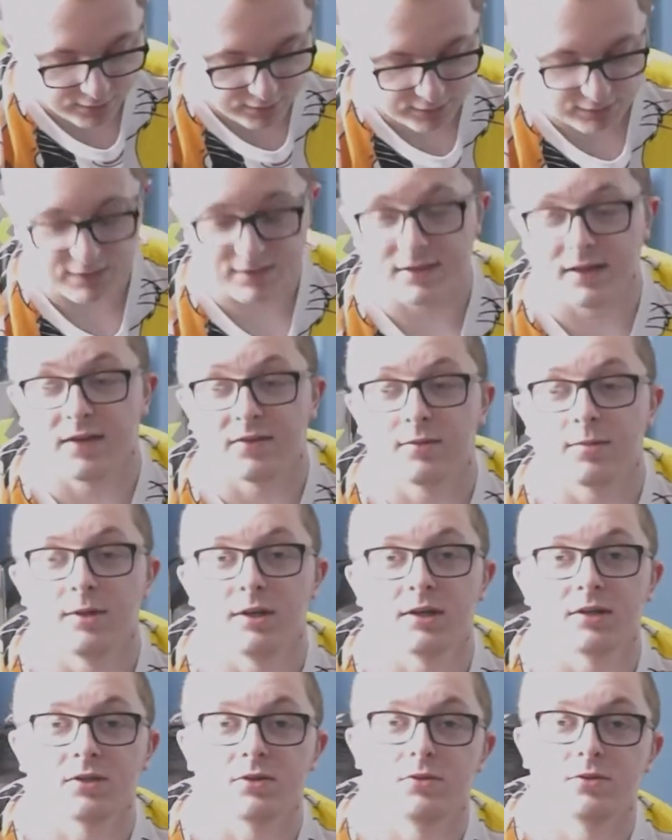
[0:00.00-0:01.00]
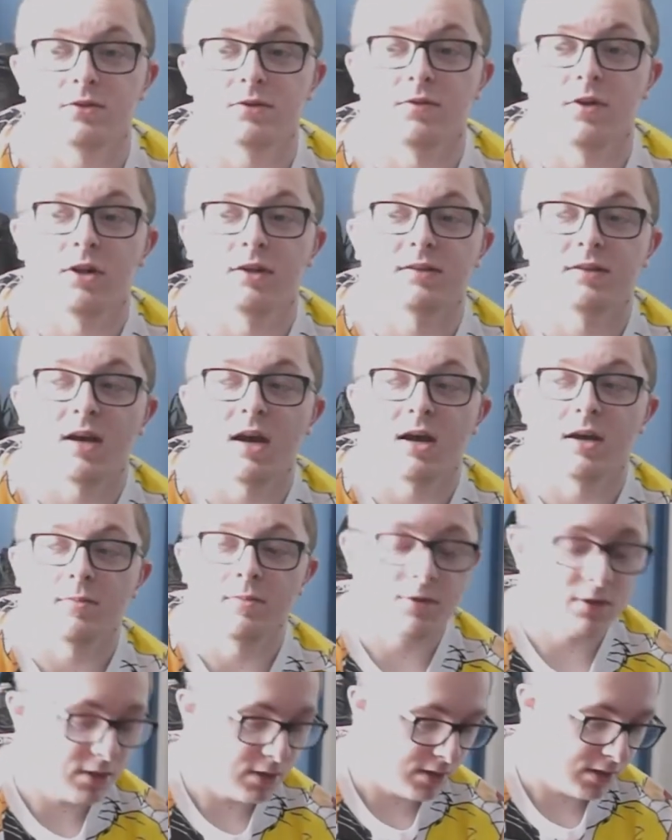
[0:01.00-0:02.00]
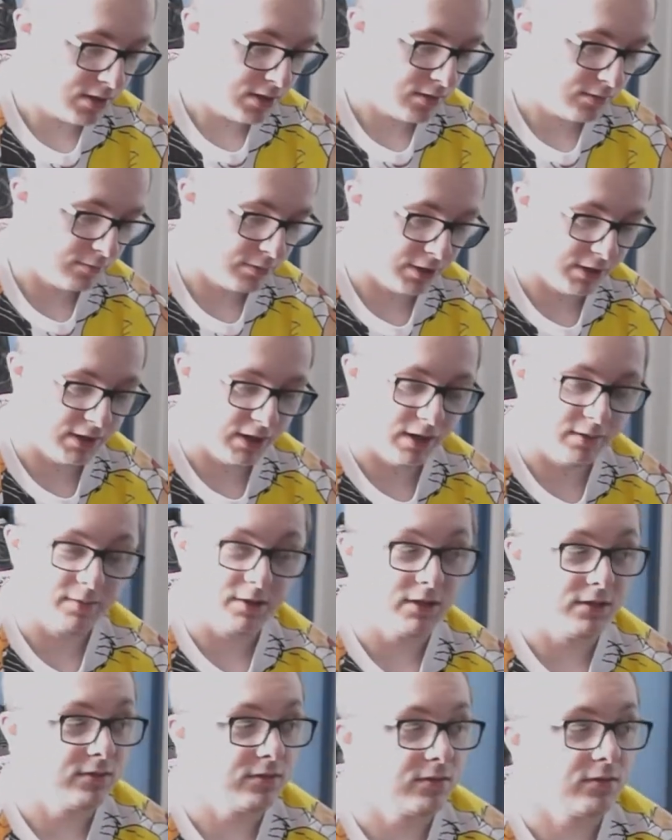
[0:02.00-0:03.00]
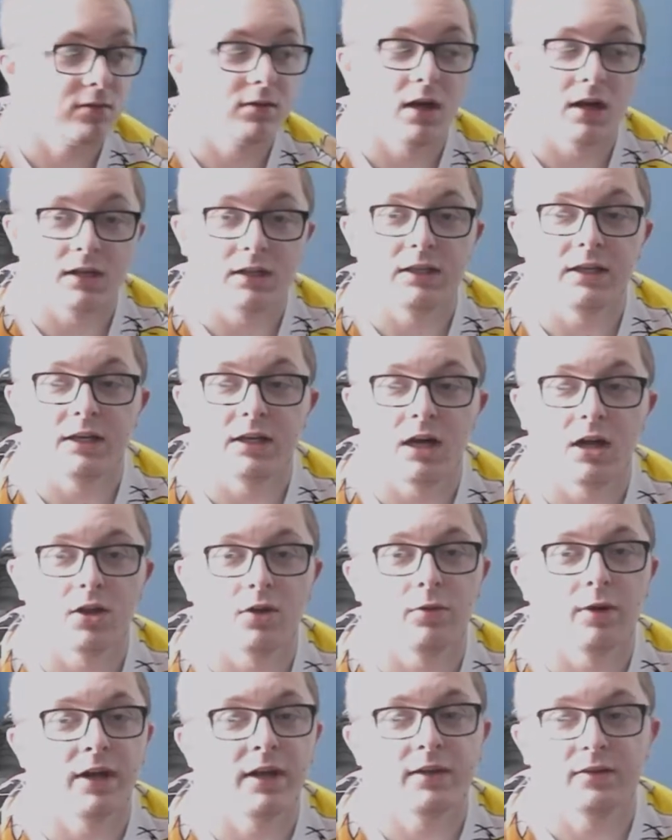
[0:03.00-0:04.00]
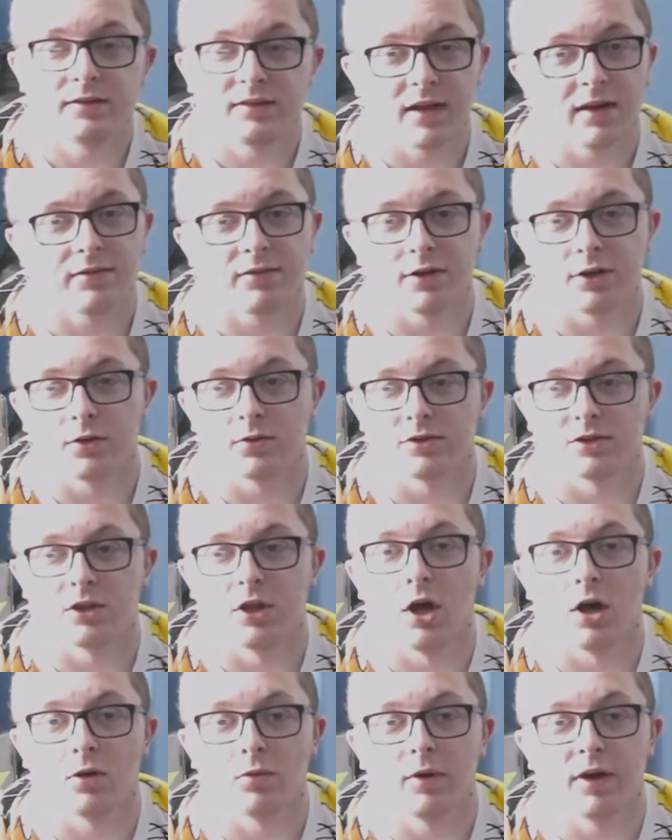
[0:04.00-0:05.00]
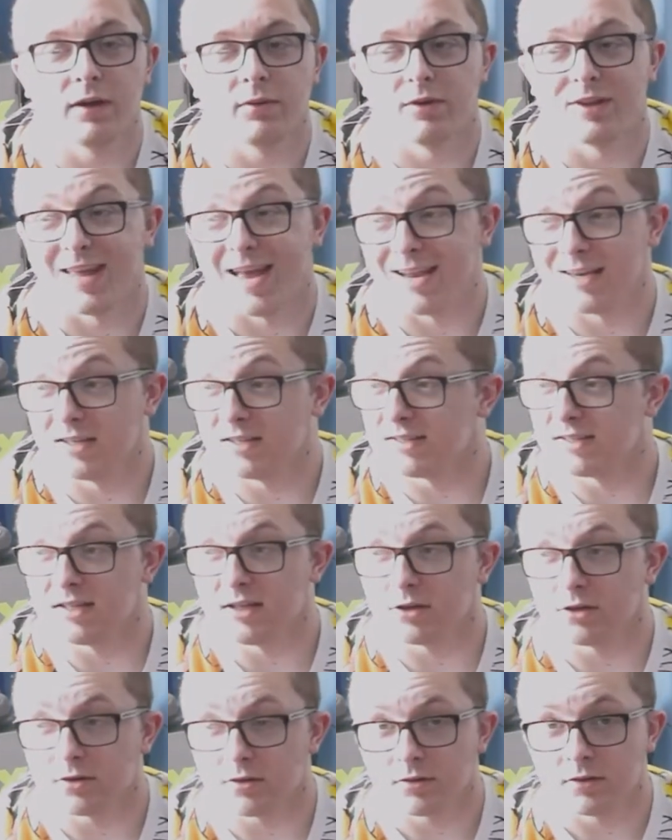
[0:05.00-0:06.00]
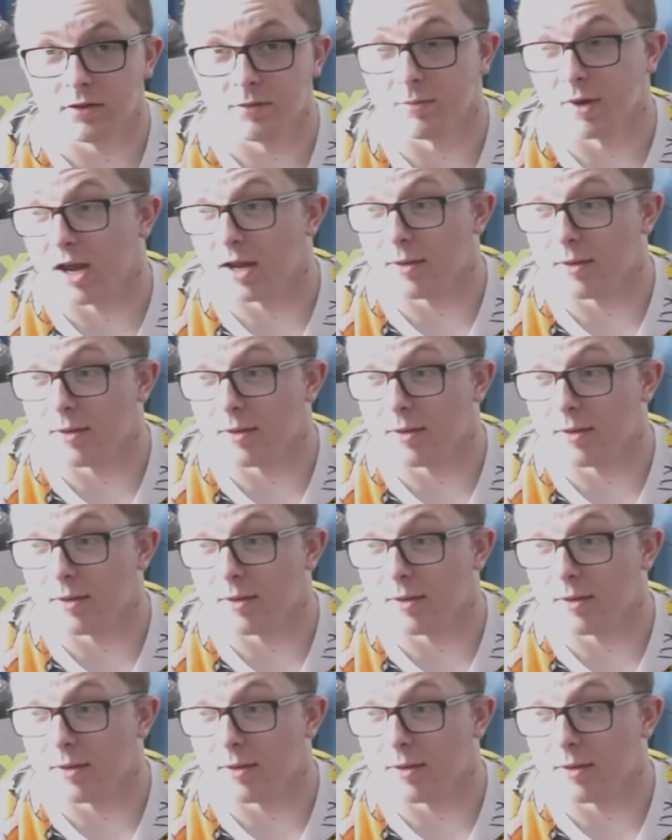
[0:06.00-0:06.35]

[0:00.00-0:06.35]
Doesn't have to be exclusive all the time, but I mean, a clean colorway definitely goes a long way with any sneaker, in my